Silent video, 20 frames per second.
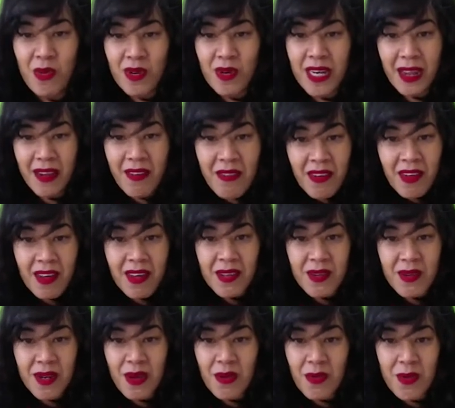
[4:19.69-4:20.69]

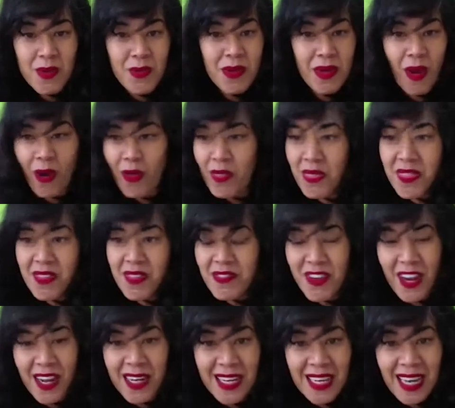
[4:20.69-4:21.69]
we were on the
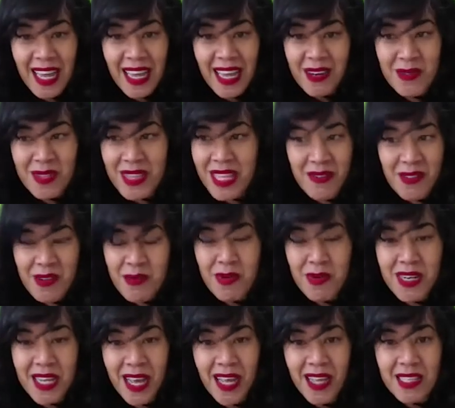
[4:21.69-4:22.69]
front line with
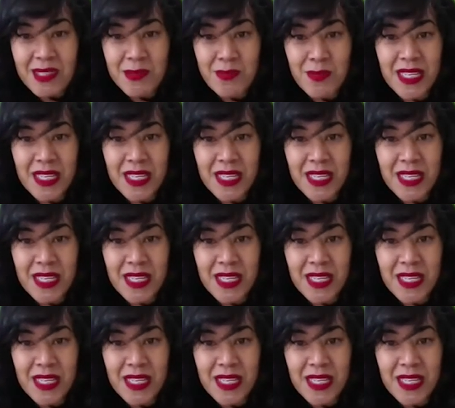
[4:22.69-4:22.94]
everybody else,